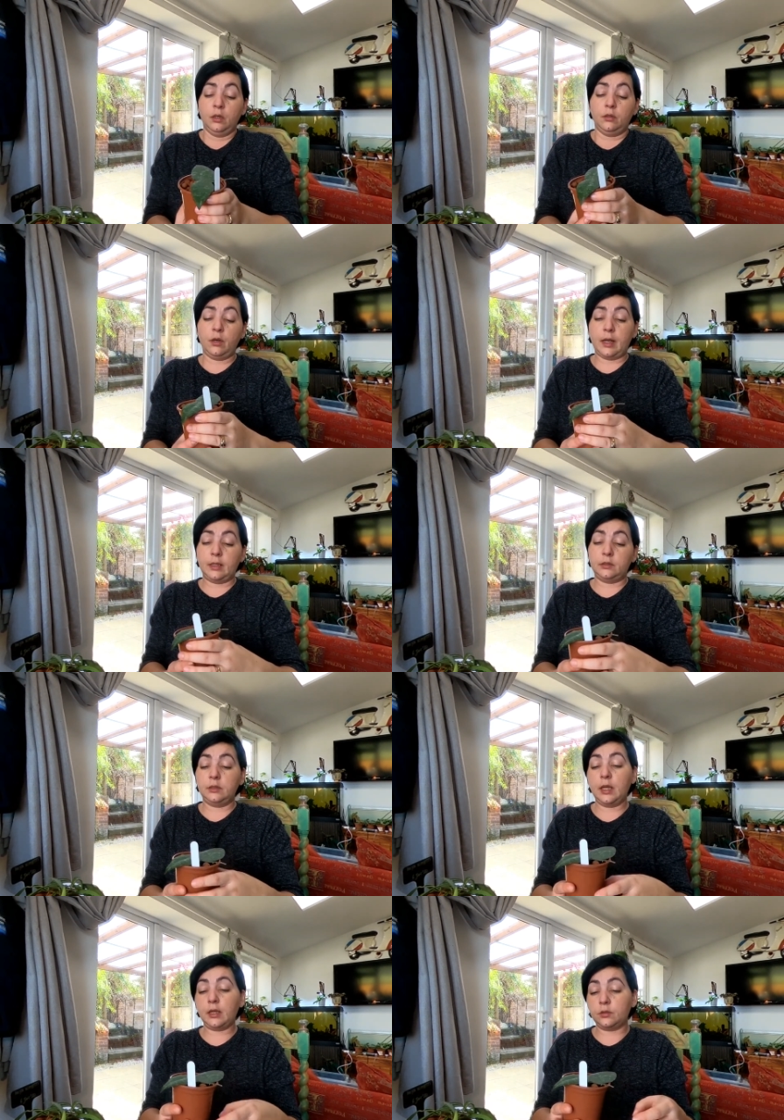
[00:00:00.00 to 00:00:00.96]
right
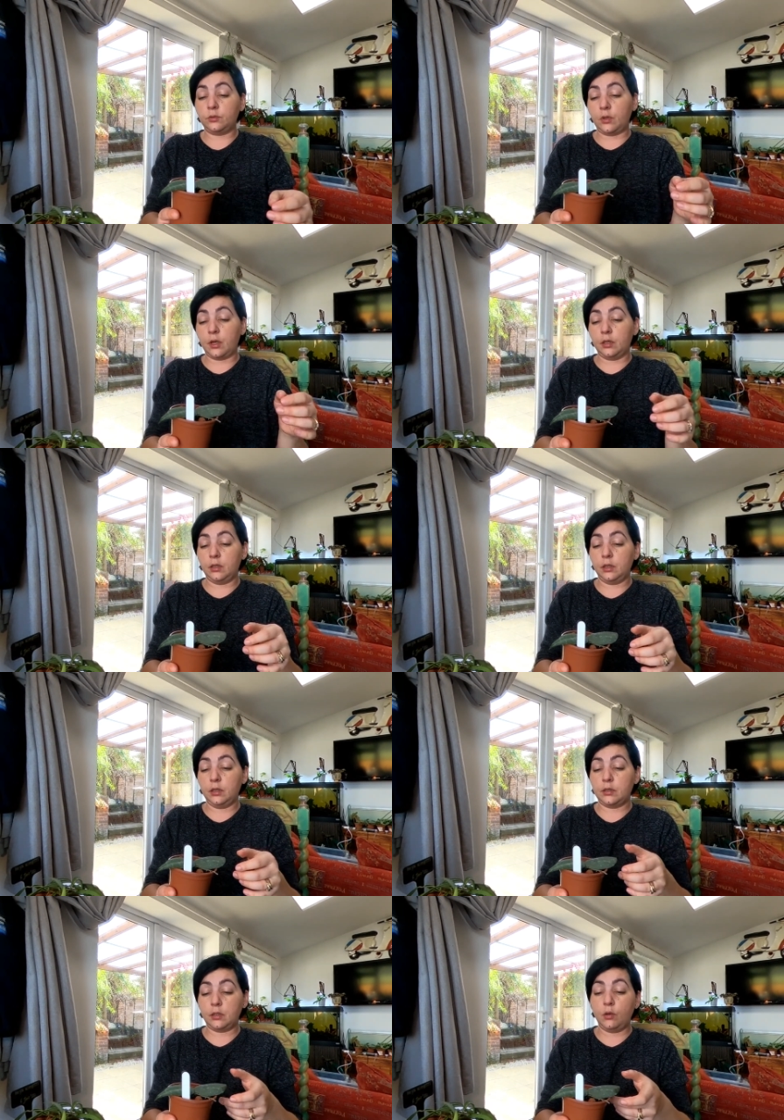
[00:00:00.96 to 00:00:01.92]
next one
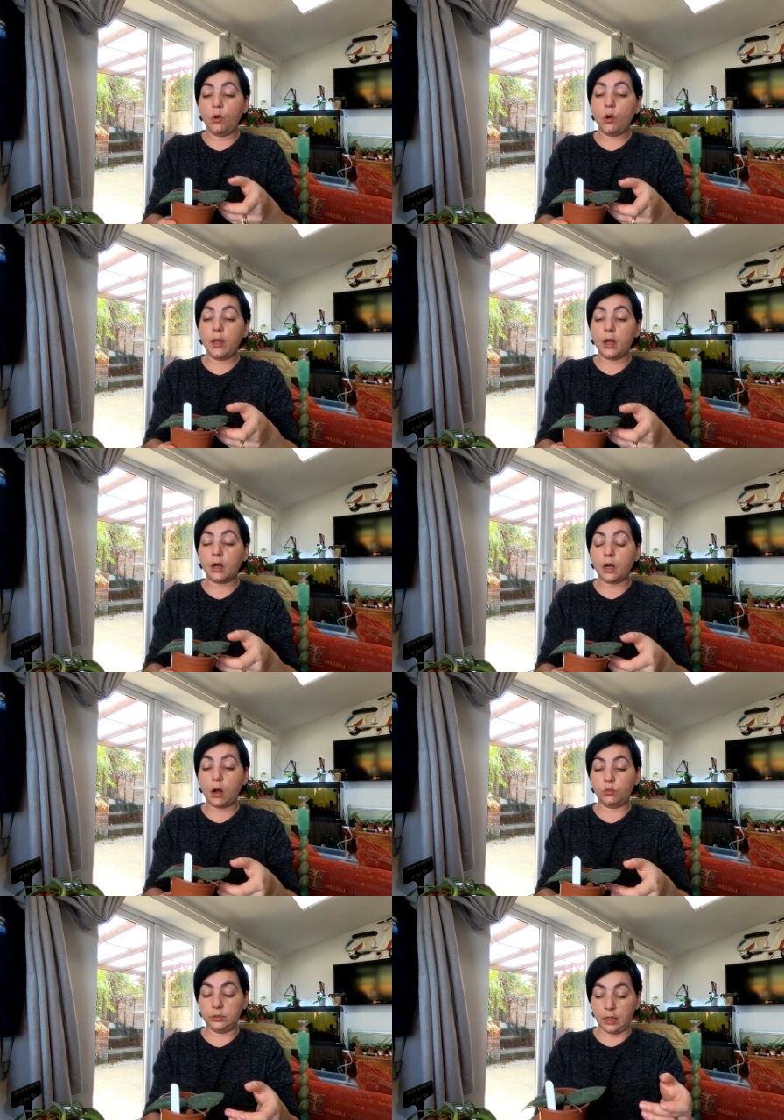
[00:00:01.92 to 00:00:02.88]
it's a Hoya
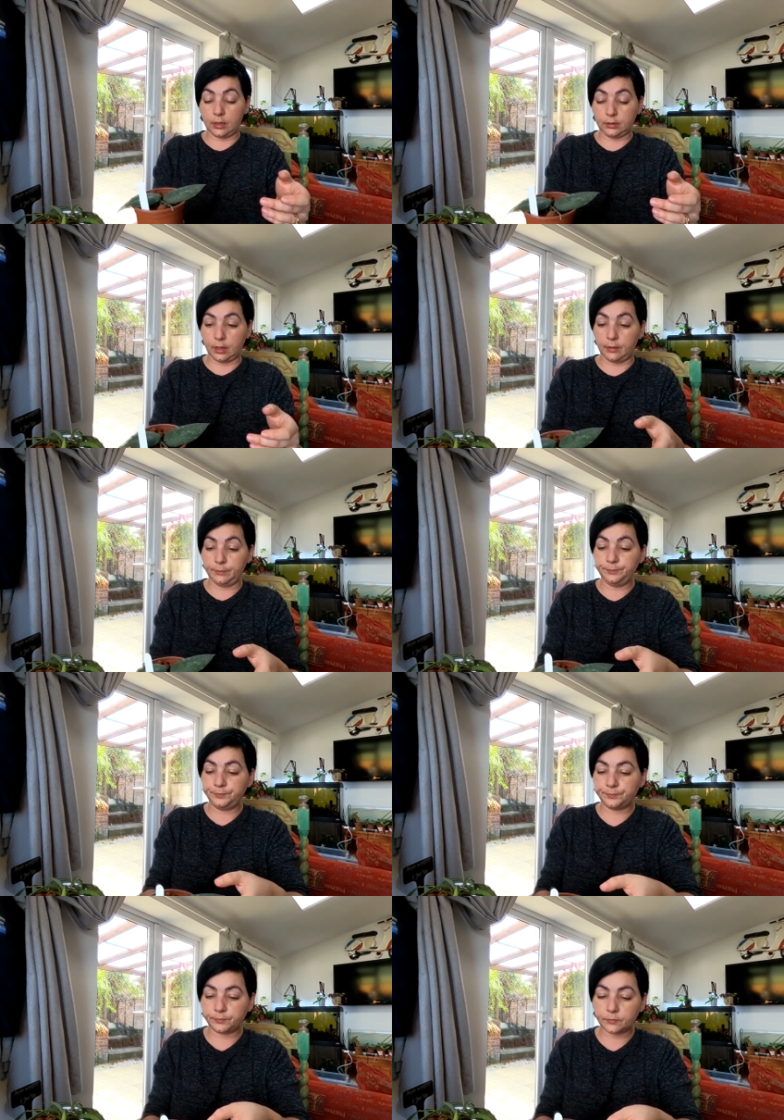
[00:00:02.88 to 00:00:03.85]
caudata
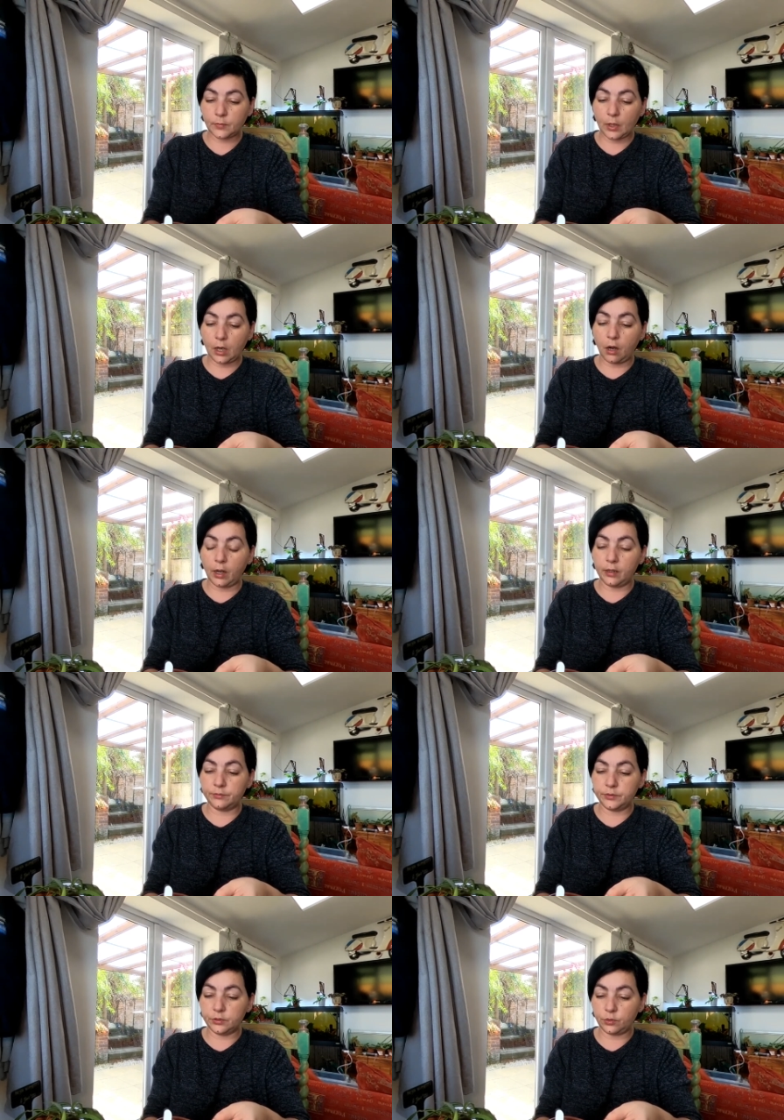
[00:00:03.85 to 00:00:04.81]
I
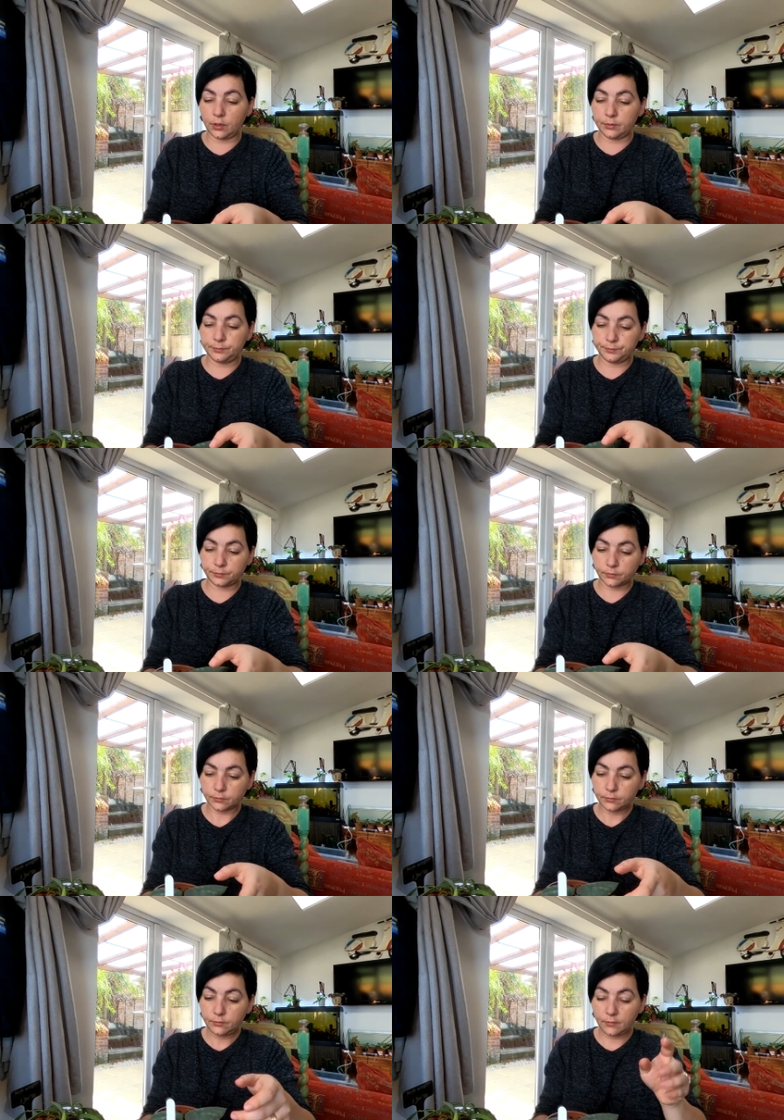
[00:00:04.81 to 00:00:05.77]
love this one
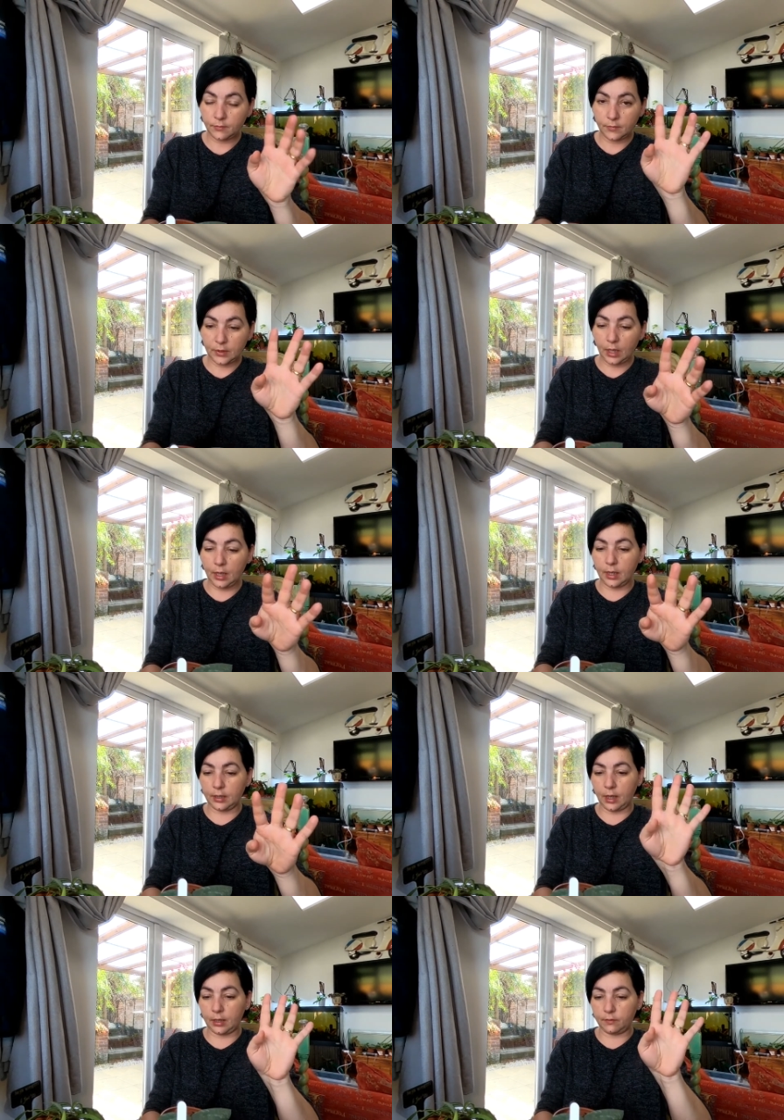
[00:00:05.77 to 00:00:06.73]

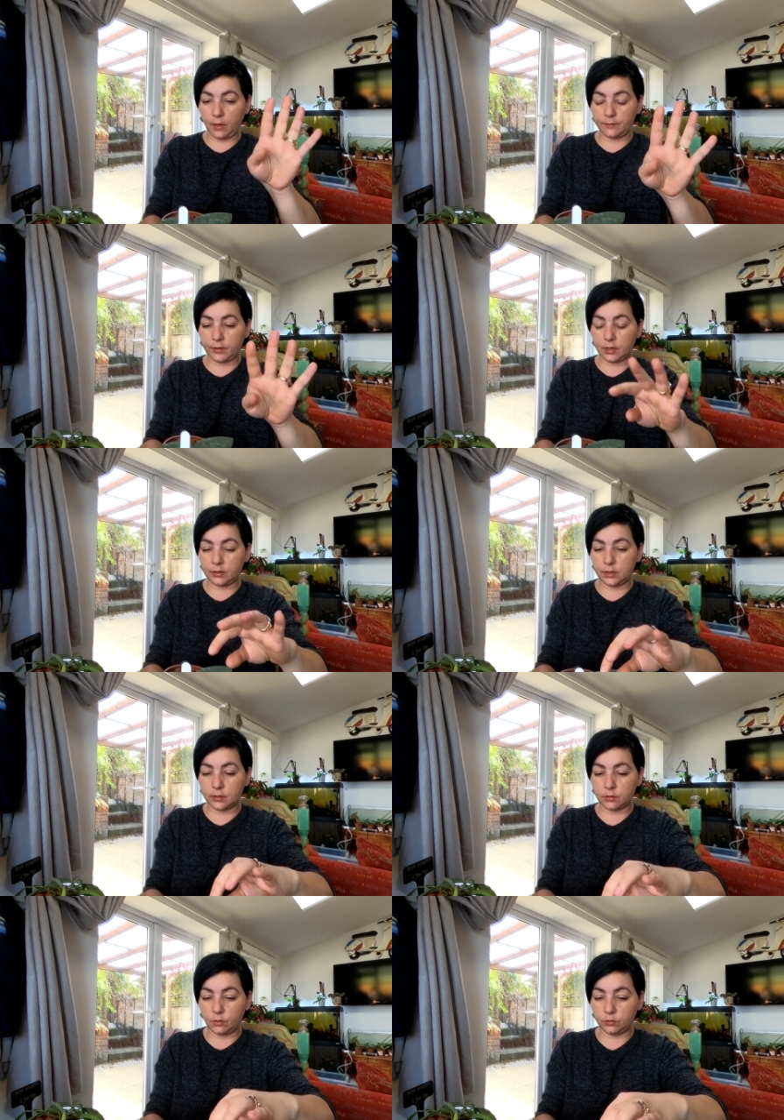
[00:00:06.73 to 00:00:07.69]
and I, I've got
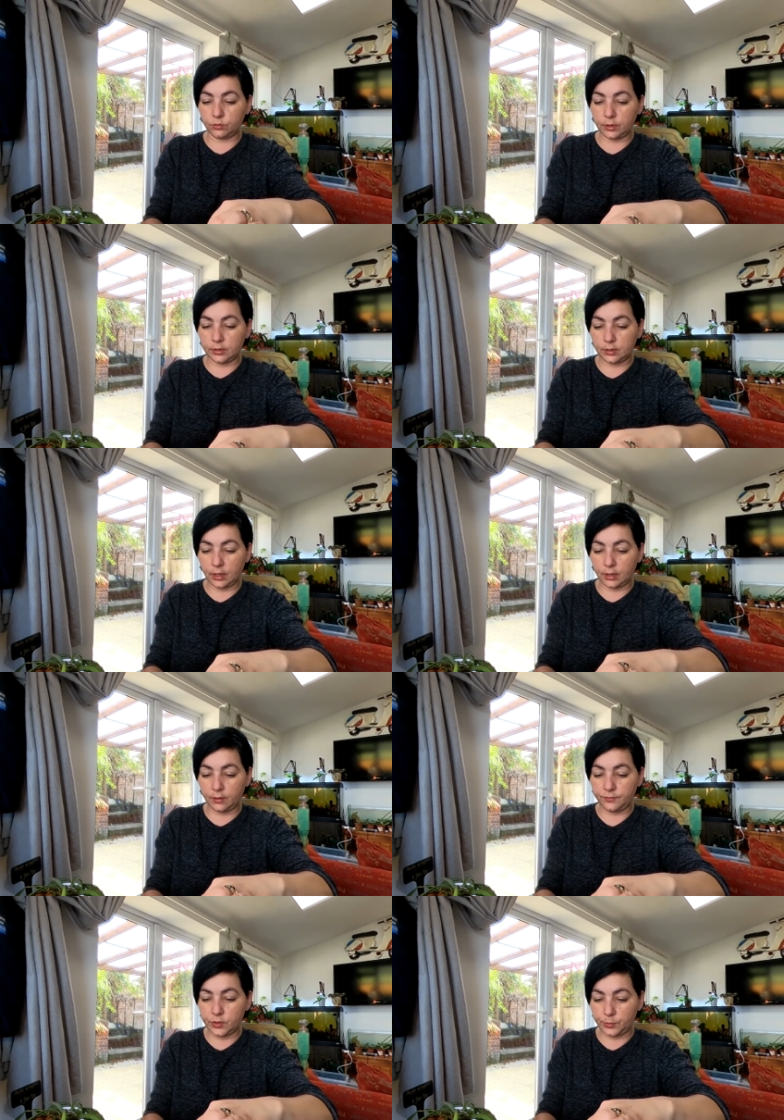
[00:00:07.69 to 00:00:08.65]
this on
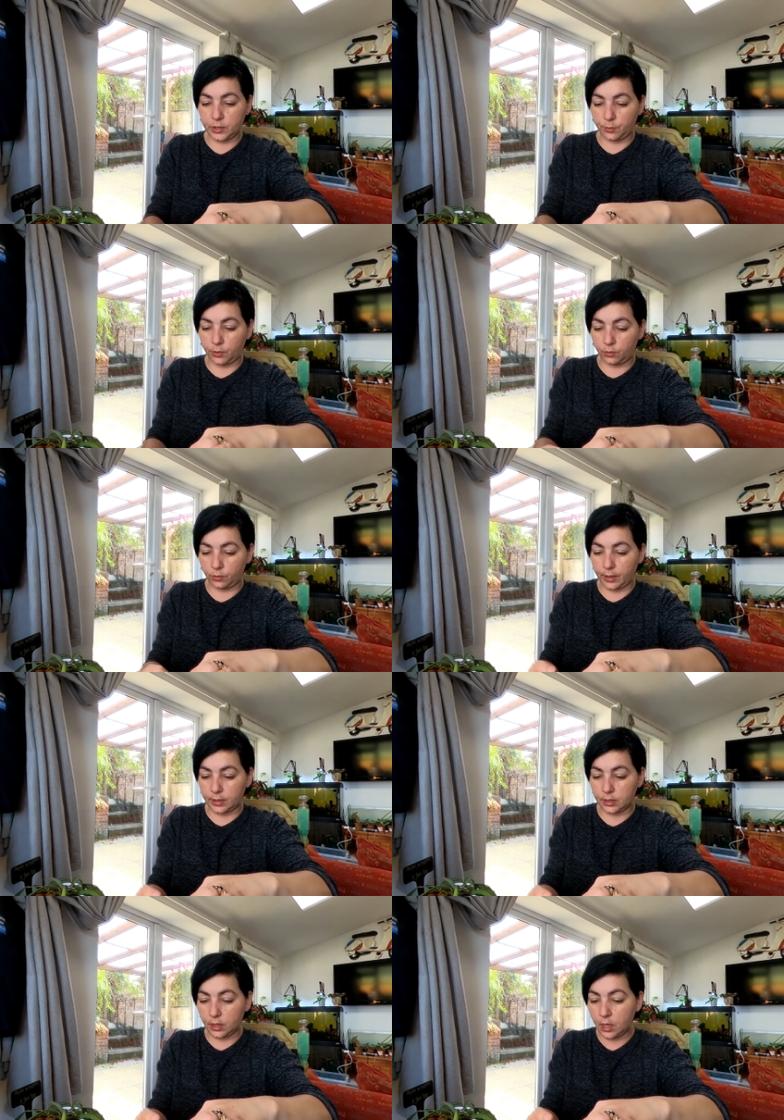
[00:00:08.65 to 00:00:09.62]
29th of September
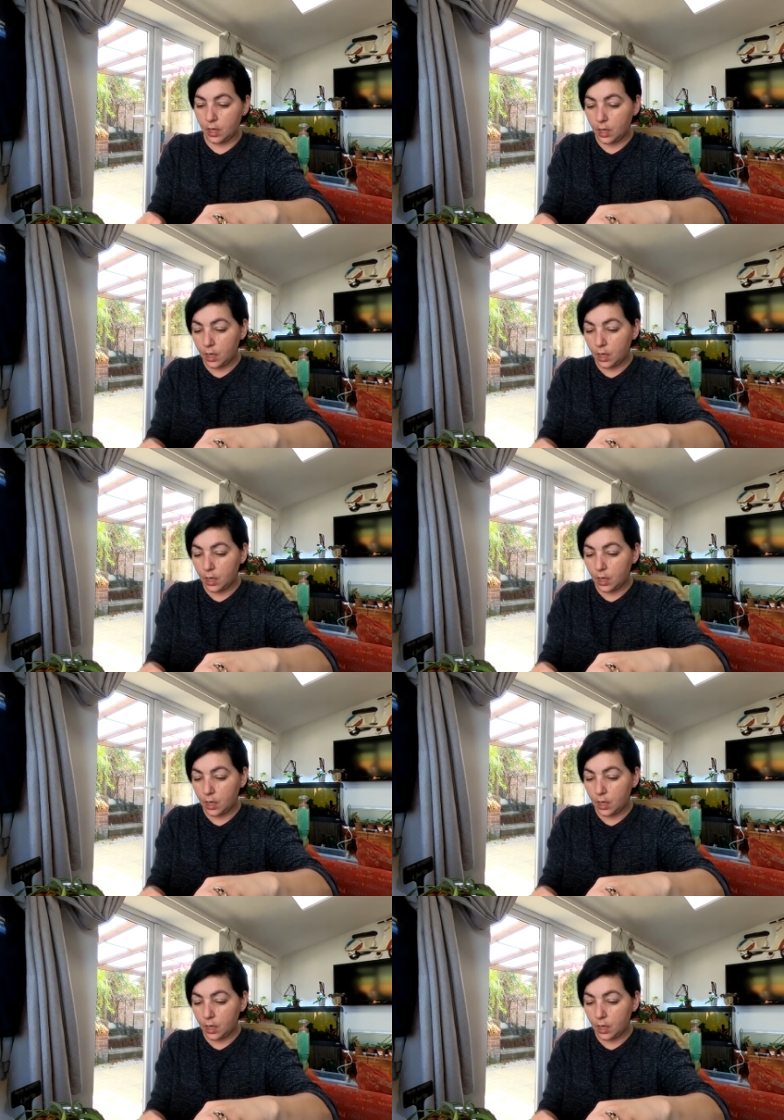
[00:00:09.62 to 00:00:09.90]
already